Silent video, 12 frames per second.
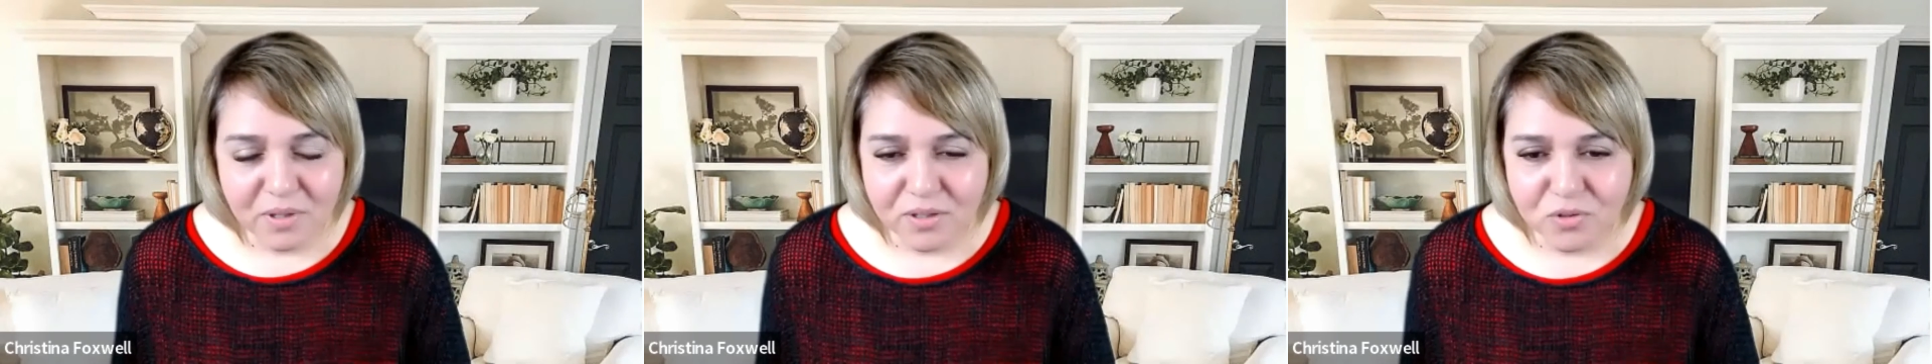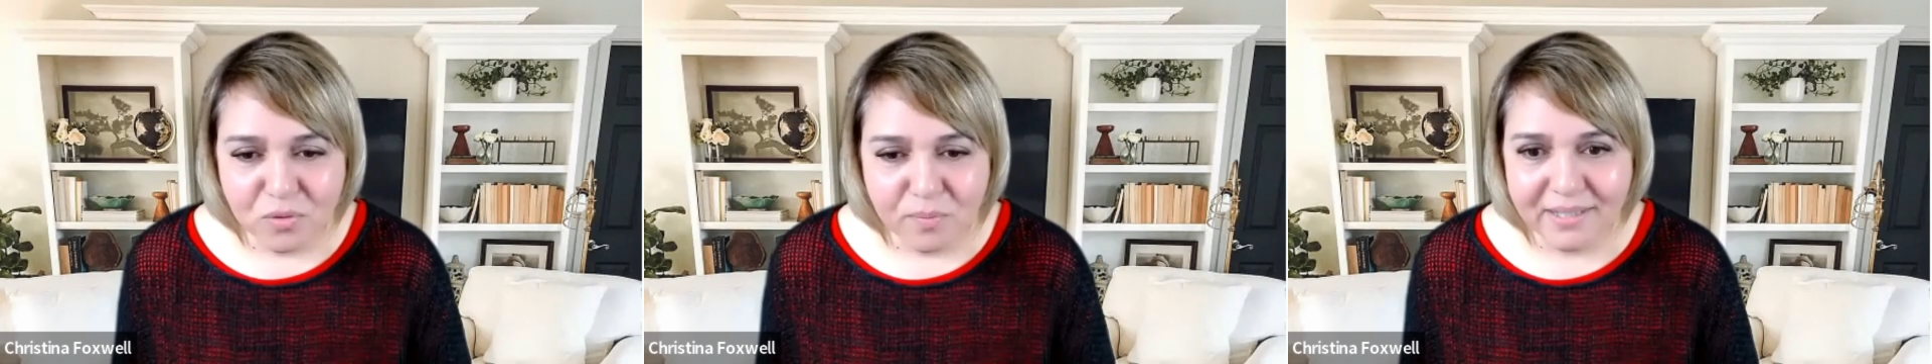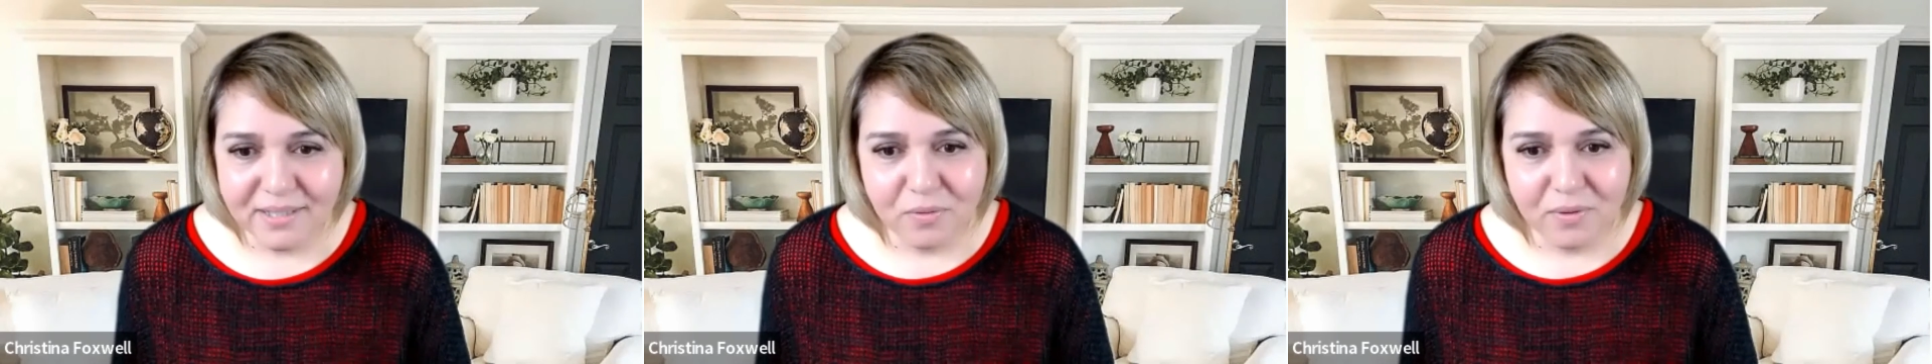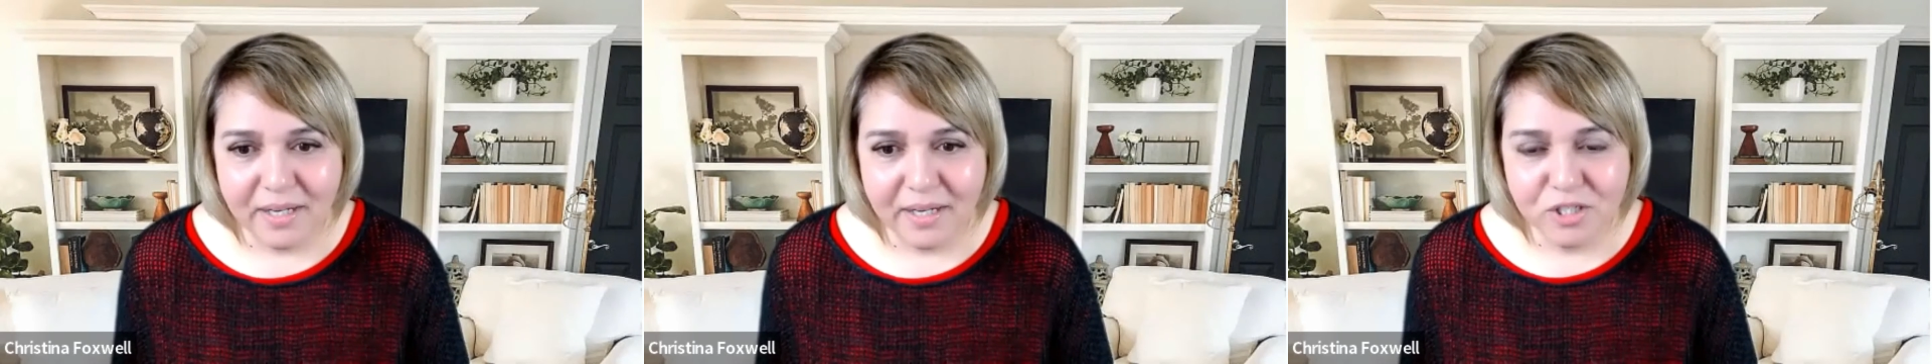of the traumatic
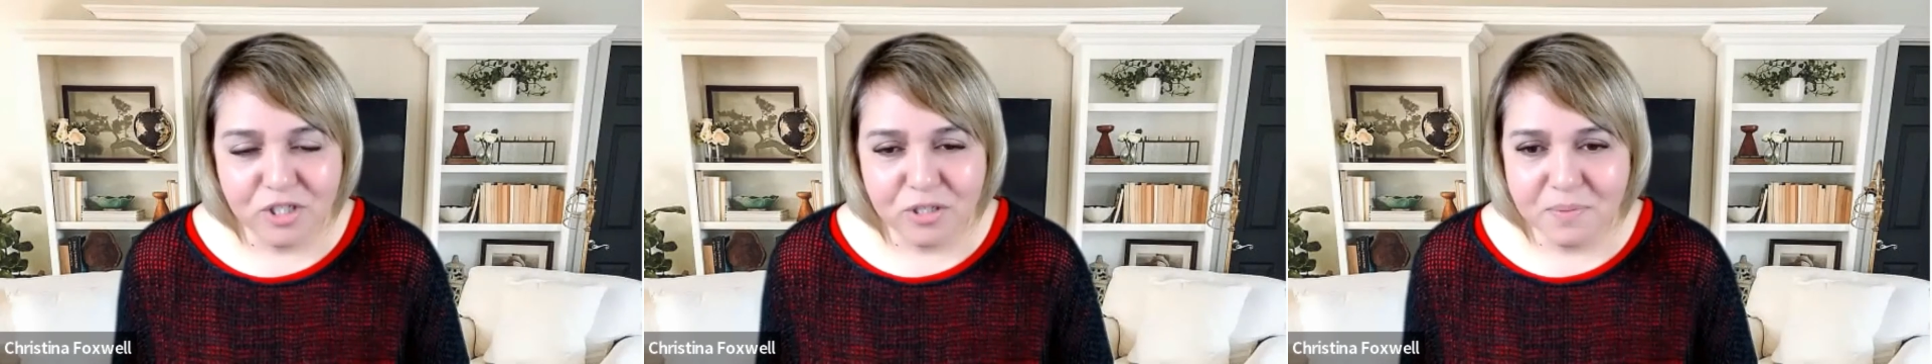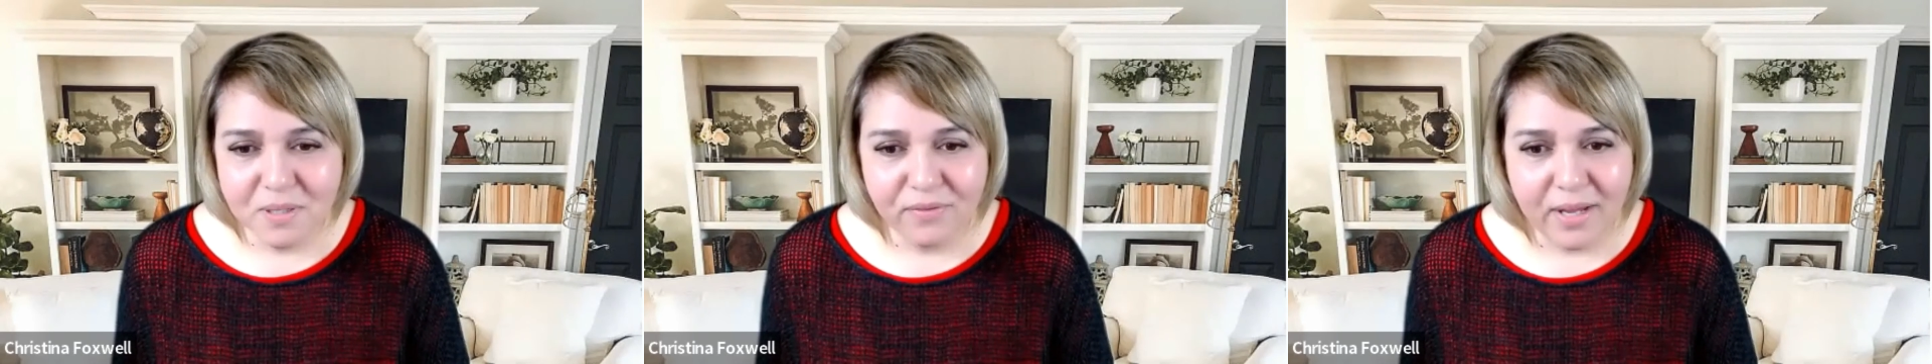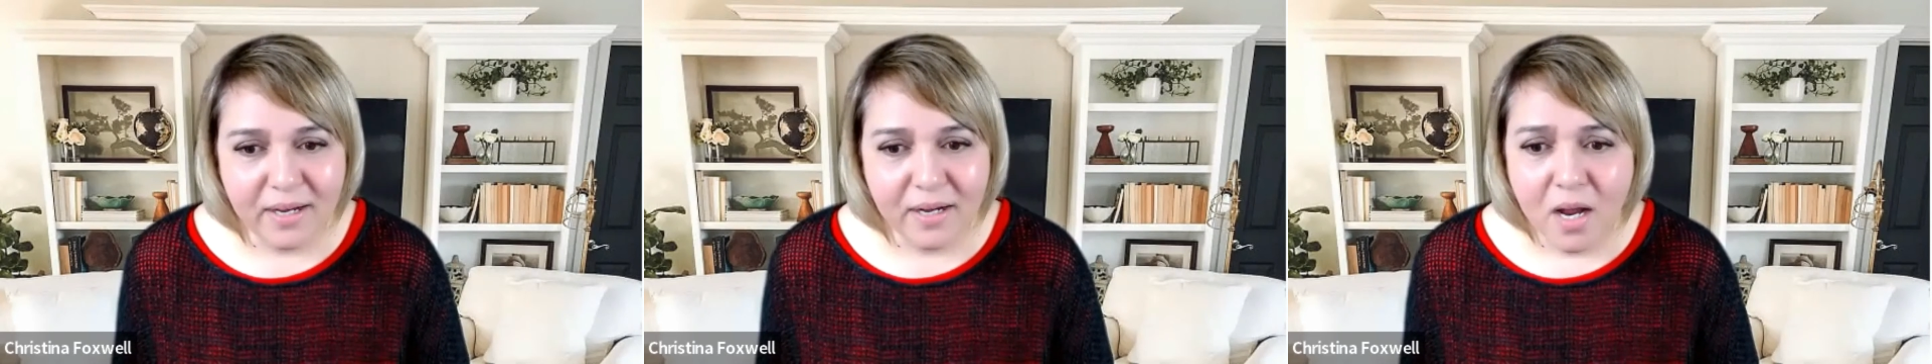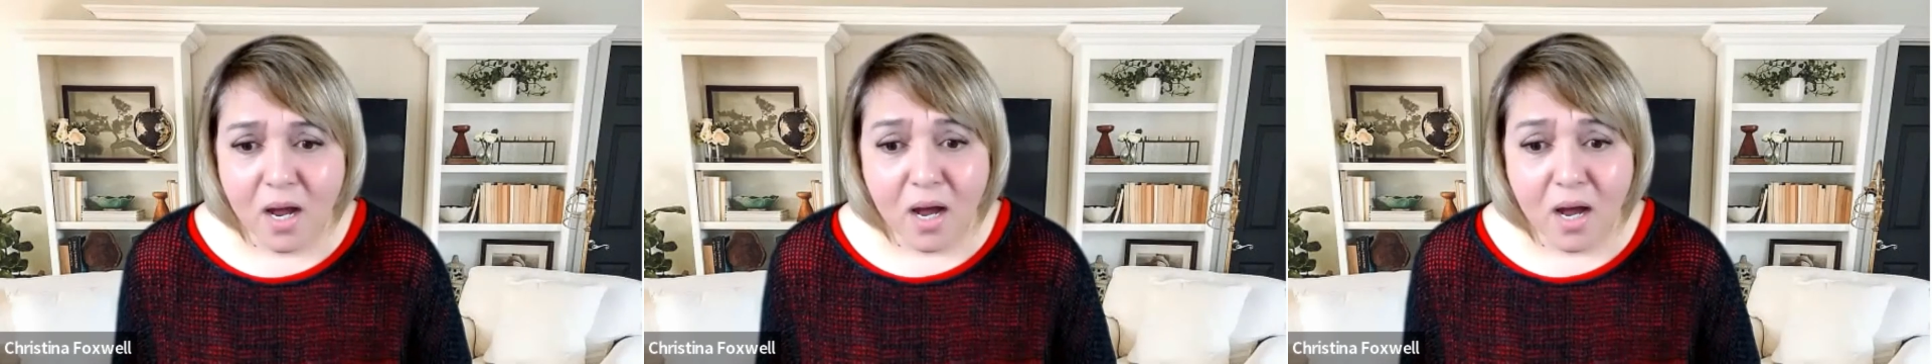relationships I've had.
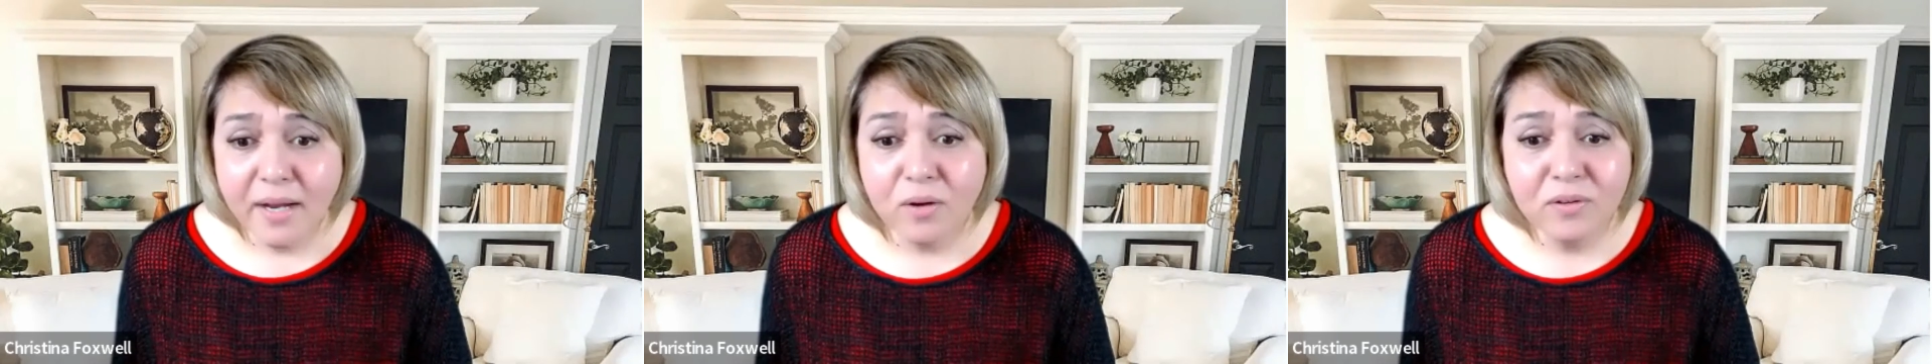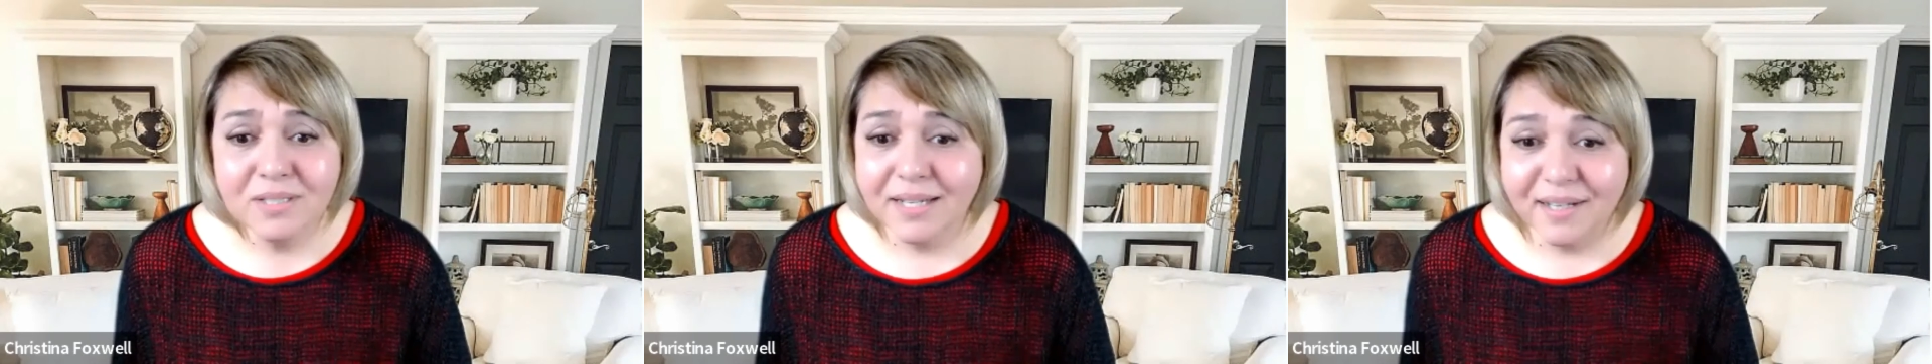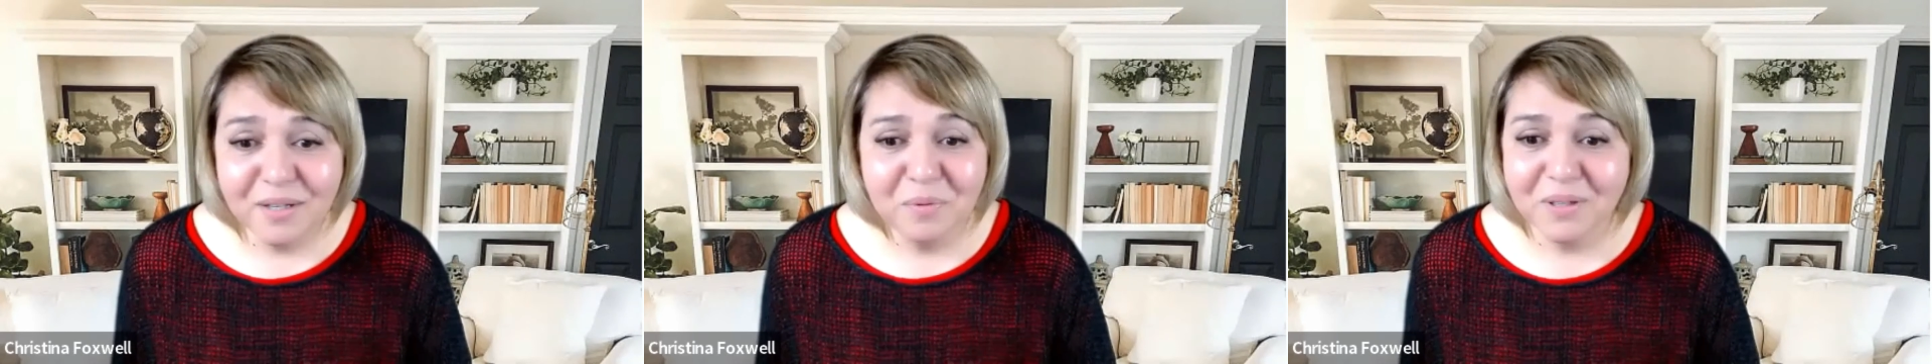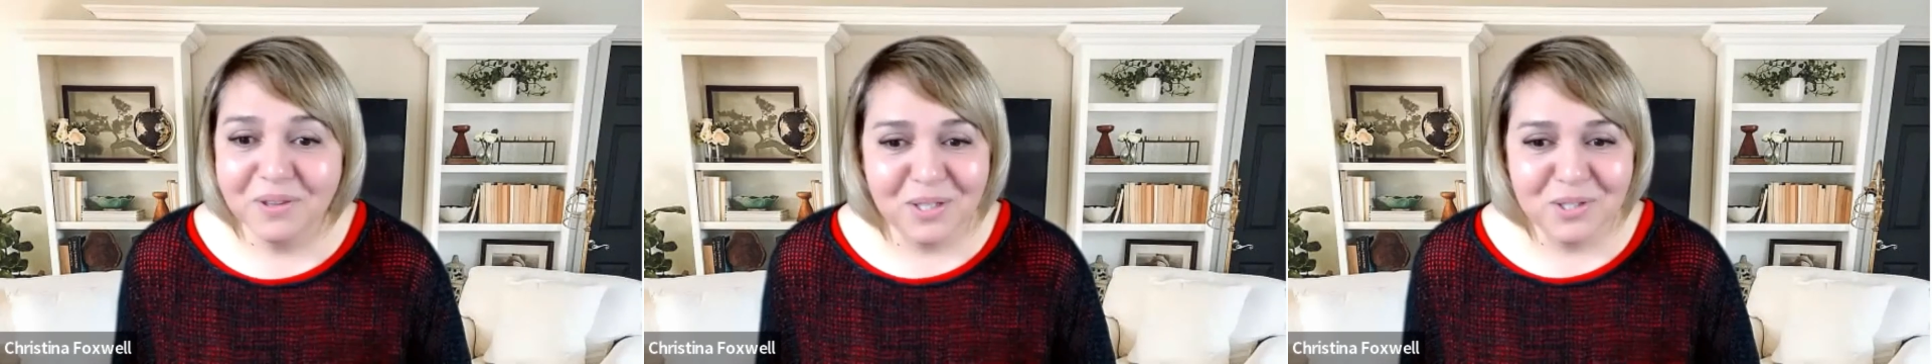I can't tell you what their